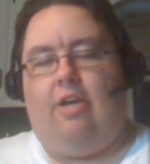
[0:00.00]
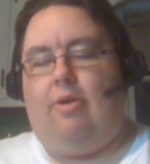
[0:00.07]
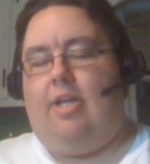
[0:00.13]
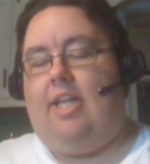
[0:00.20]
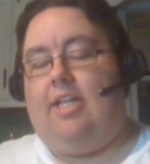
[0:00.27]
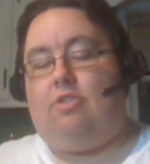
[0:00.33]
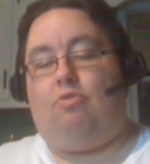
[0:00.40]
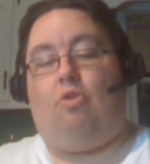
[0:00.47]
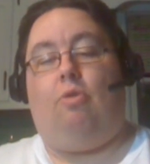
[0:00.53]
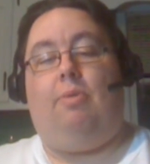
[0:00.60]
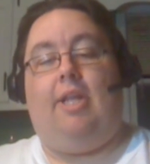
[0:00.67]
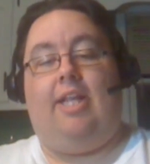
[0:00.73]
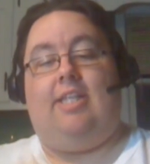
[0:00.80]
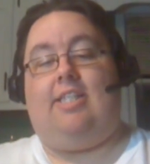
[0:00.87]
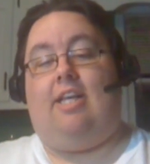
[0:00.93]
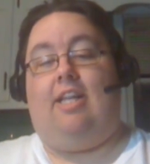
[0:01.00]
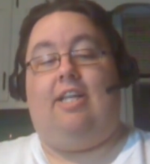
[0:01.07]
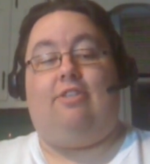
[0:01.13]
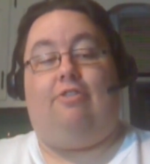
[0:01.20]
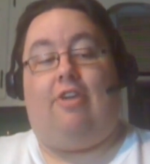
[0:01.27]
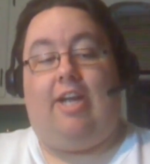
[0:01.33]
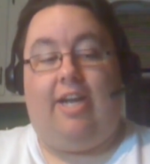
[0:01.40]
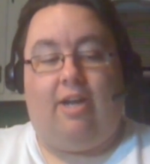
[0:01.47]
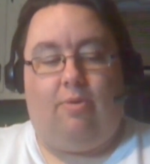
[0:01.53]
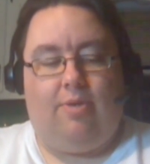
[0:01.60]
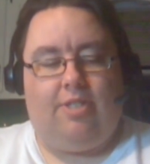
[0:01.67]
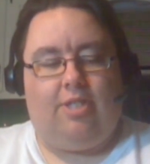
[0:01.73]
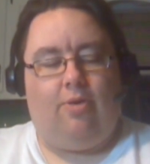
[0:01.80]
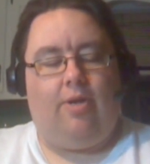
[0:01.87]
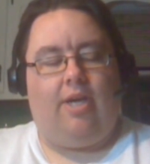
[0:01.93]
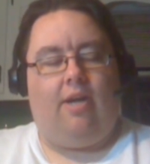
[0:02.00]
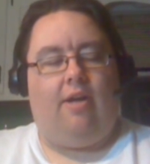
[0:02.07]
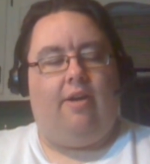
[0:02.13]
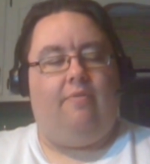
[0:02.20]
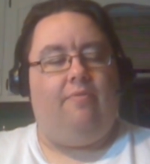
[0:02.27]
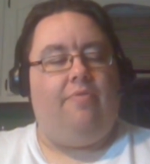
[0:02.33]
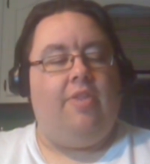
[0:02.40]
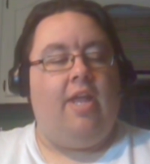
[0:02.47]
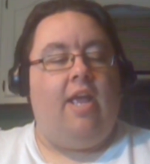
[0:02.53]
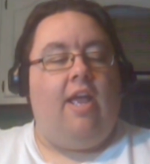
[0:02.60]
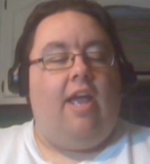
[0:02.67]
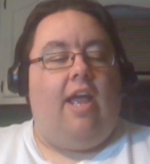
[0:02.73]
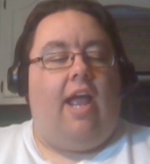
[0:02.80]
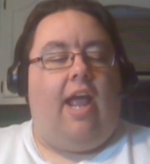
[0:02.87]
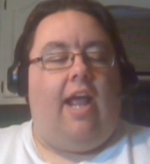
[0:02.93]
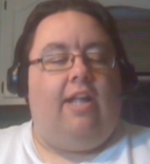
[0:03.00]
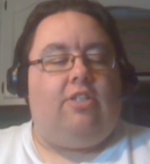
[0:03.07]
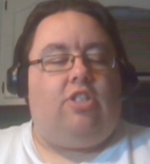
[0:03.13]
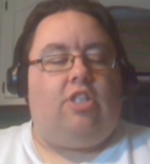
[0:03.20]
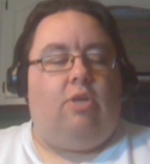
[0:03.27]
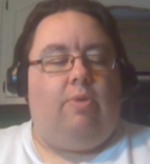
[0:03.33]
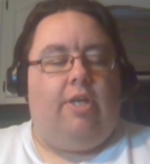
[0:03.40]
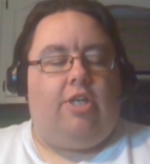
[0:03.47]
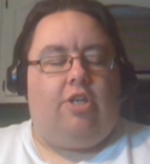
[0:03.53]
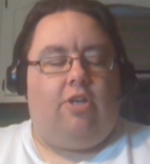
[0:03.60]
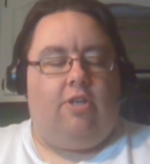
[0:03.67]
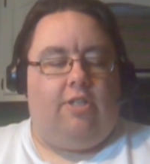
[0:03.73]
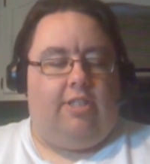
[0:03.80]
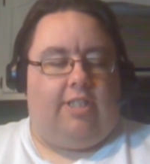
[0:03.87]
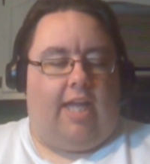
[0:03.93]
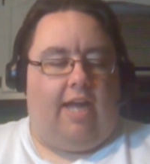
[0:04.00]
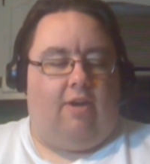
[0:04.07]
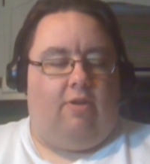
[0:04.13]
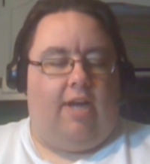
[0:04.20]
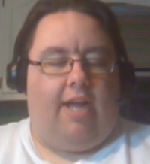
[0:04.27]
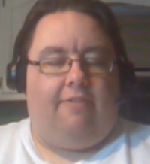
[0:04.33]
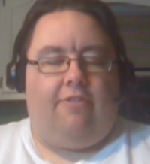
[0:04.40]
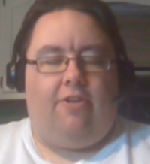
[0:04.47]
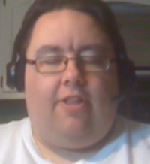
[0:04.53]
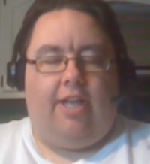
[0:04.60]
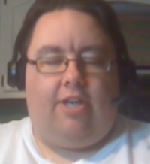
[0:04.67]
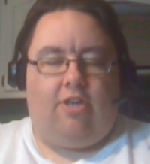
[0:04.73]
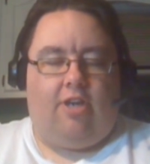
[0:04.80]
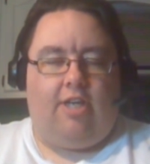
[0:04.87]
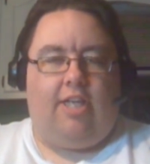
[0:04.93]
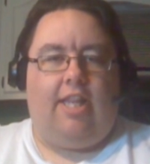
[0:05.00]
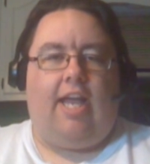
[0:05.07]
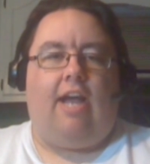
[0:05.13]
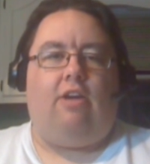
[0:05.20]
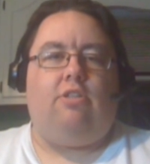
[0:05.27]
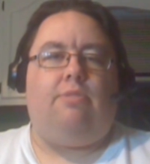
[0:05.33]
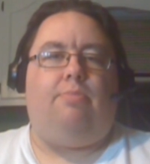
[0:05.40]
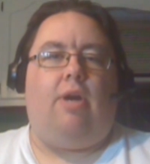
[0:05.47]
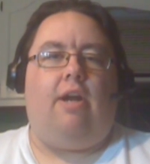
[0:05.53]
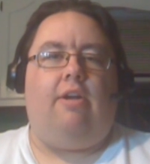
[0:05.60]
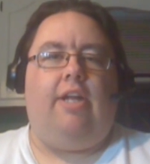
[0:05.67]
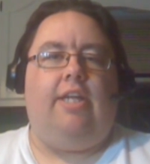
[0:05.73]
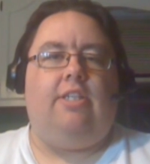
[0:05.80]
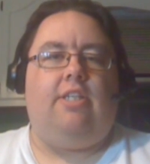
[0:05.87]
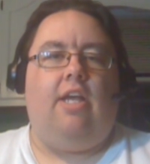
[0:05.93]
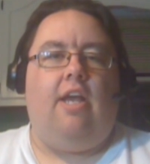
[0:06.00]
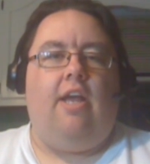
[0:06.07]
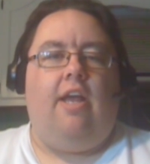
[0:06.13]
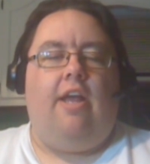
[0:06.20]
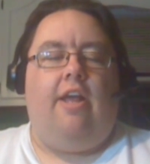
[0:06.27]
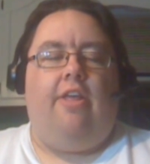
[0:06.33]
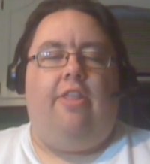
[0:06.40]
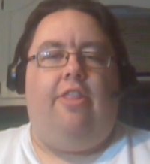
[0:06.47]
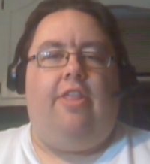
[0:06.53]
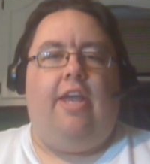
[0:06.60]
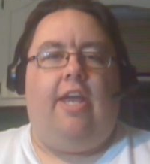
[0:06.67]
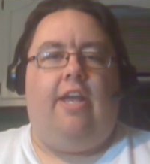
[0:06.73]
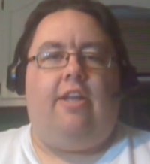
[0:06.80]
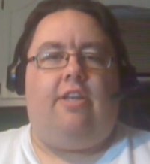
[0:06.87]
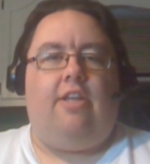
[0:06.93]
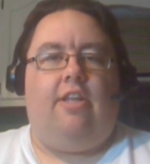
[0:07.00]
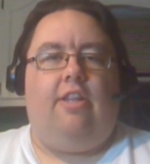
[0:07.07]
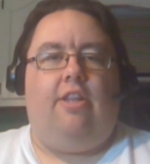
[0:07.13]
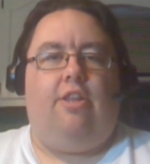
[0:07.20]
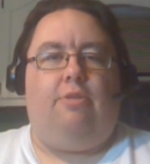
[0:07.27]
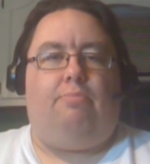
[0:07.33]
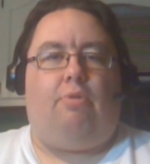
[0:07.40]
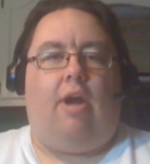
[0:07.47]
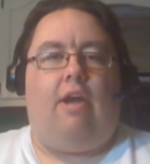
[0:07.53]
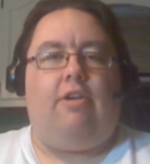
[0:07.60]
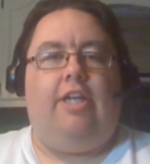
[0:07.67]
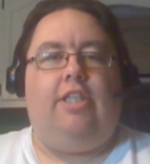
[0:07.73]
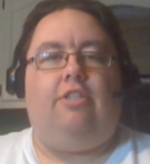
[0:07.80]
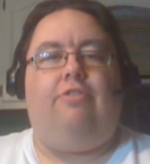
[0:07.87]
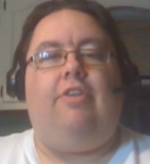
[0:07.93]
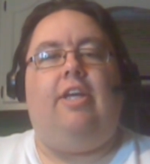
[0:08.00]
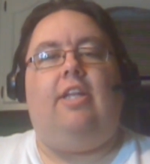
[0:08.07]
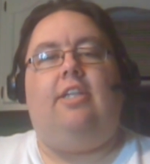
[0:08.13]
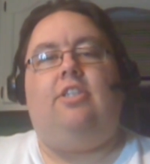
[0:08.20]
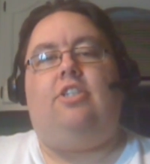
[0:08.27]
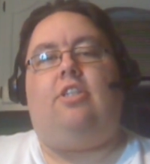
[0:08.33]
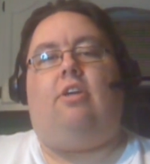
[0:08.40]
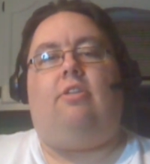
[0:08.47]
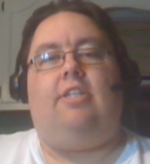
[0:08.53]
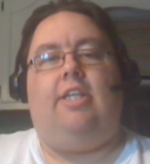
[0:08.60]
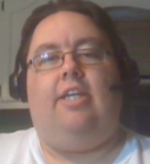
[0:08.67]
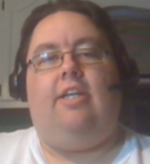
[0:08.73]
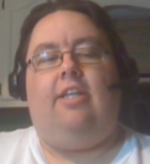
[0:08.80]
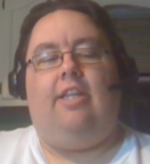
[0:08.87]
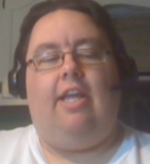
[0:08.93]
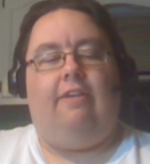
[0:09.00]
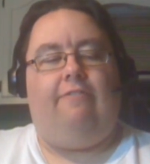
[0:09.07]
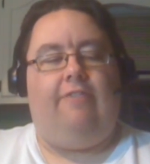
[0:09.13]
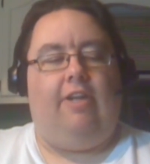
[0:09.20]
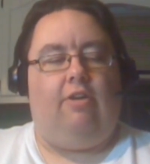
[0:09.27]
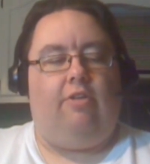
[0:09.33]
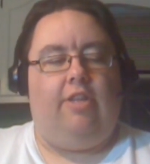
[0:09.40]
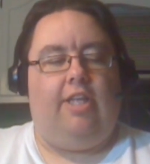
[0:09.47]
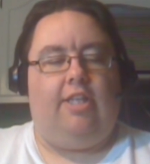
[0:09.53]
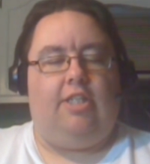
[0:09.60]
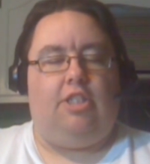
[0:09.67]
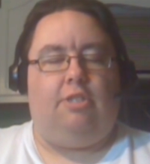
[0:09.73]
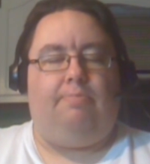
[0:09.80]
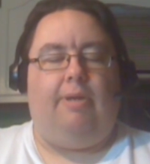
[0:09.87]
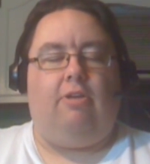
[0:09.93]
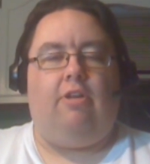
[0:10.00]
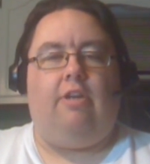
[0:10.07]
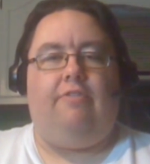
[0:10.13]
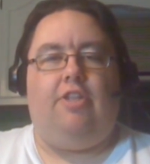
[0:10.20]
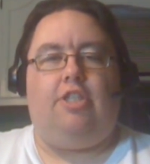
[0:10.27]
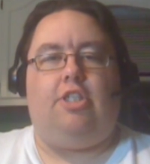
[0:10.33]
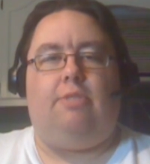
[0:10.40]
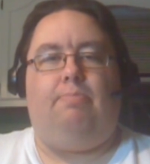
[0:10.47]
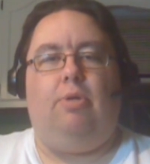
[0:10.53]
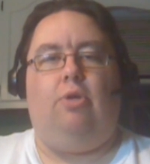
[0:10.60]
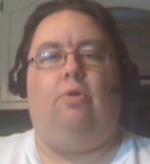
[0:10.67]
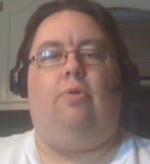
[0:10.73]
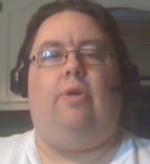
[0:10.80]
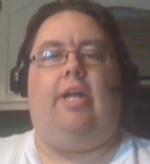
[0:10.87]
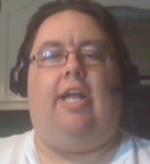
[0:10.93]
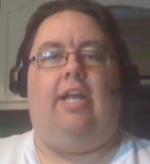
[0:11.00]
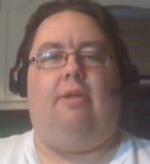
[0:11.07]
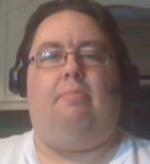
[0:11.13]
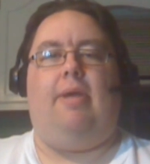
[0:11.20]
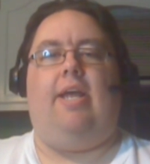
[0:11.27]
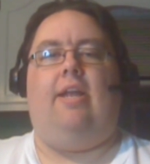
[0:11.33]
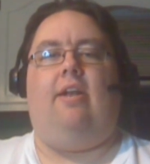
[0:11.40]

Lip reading: you know what, let's roleplay this out. Let's find out what's going on. And so it turns out, after they talk to the house brownies, that the brownies feel insulted. They feel that the spirit of the spoon had